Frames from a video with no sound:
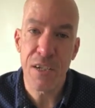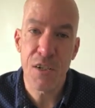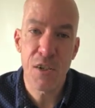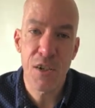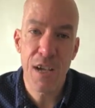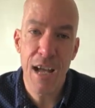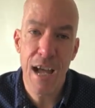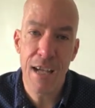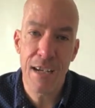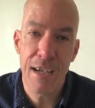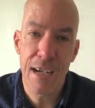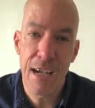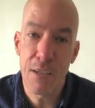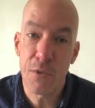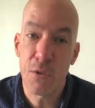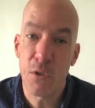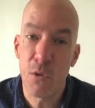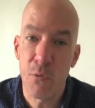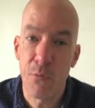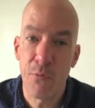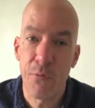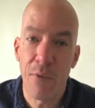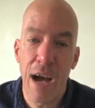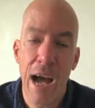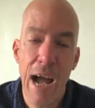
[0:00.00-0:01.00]
shout out to
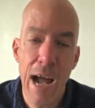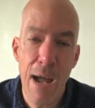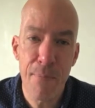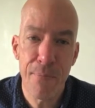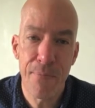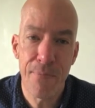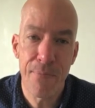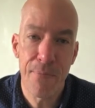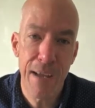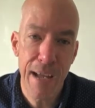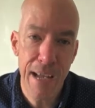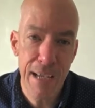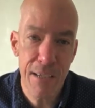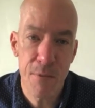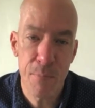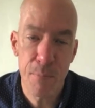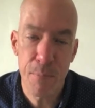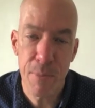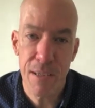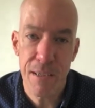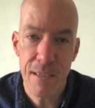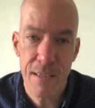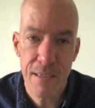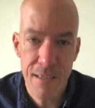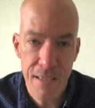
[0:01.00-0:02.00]
Vibe Fest
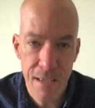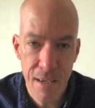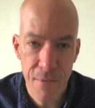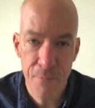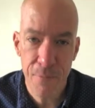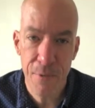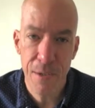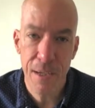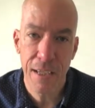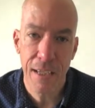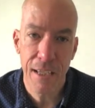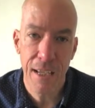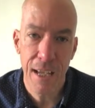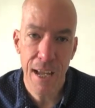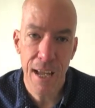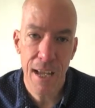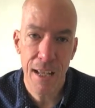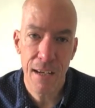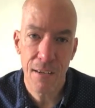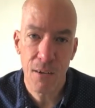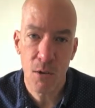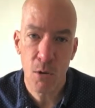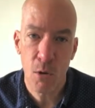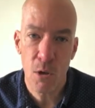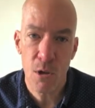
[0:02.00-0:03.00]
Pacific and,
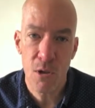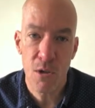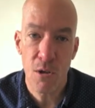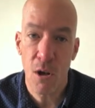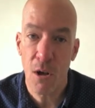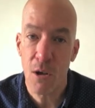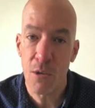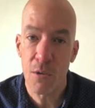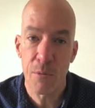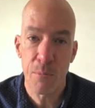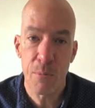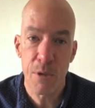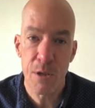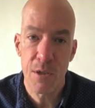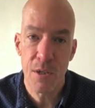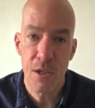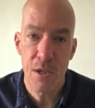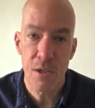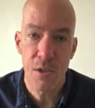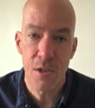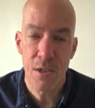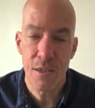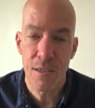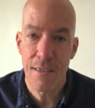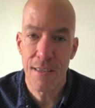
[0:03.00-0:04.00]
of course, all the
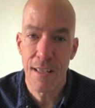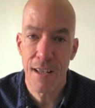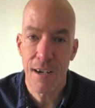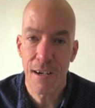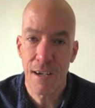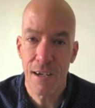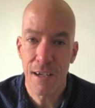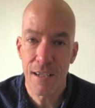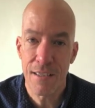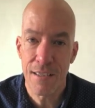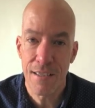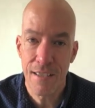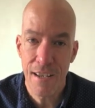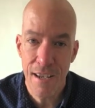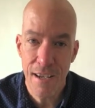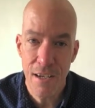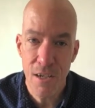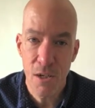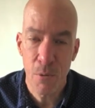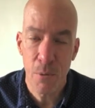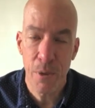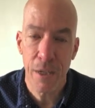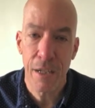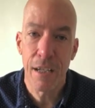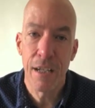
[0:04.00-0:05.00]
musicians that are
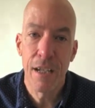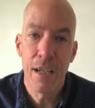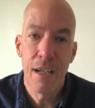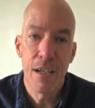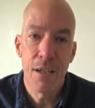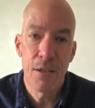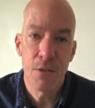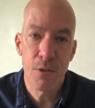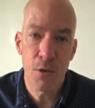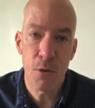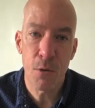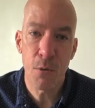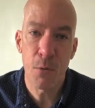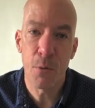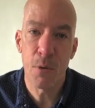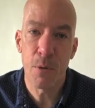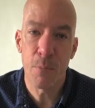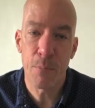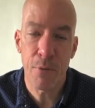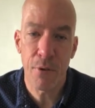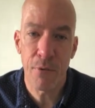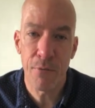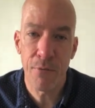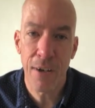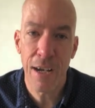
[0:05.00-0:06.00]
continuing to
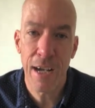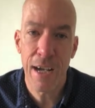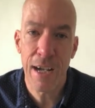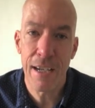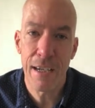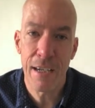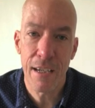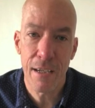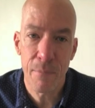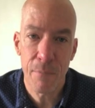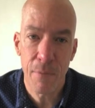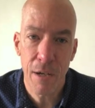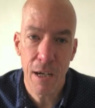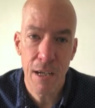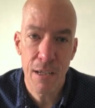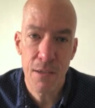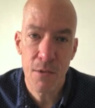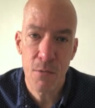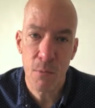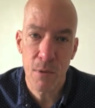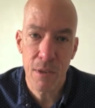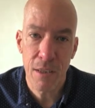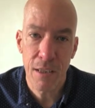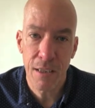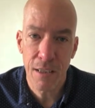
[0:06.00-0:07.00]
provide us
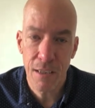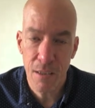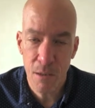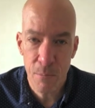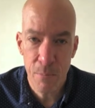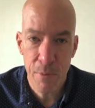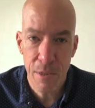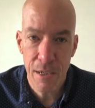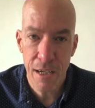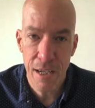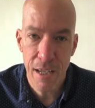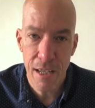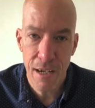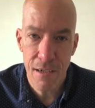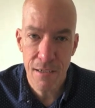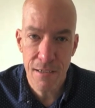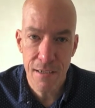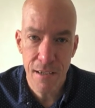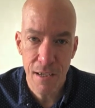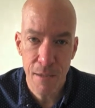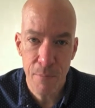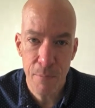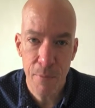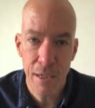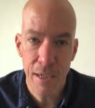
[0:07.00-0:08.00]
with a little bit of
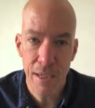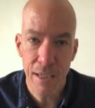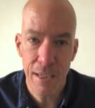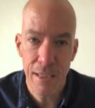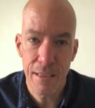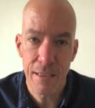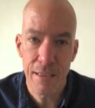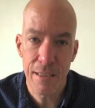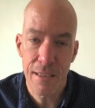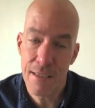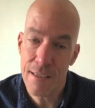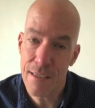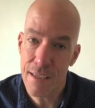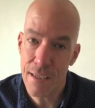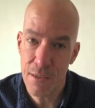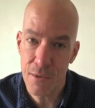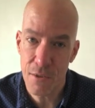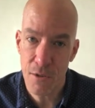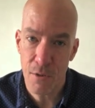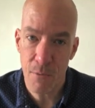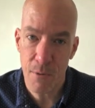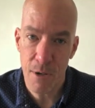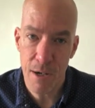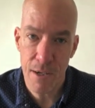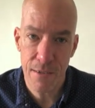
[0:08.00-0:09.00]
entertainment in this
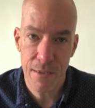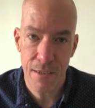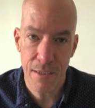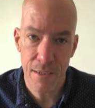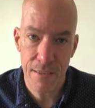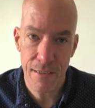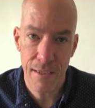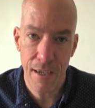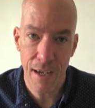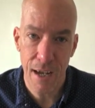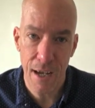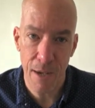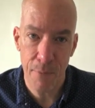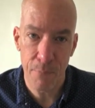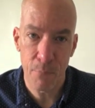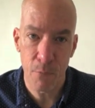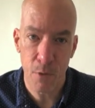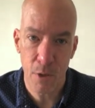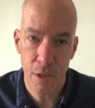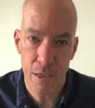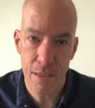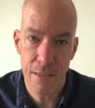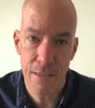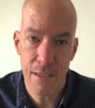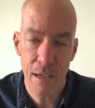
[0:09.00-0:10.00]
interesting time. We're
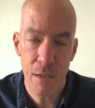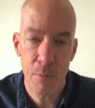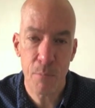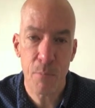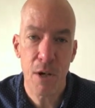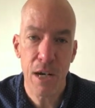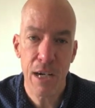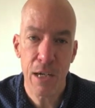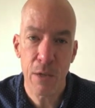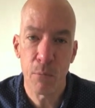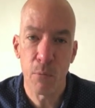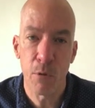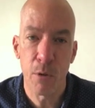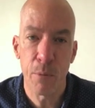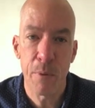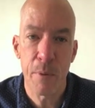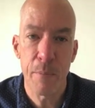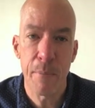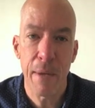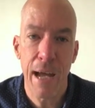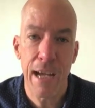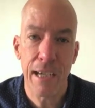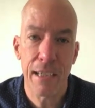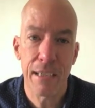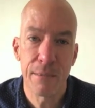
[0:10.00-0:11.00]
going to take a break and we'll be
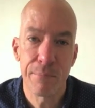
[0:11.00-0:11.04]
back.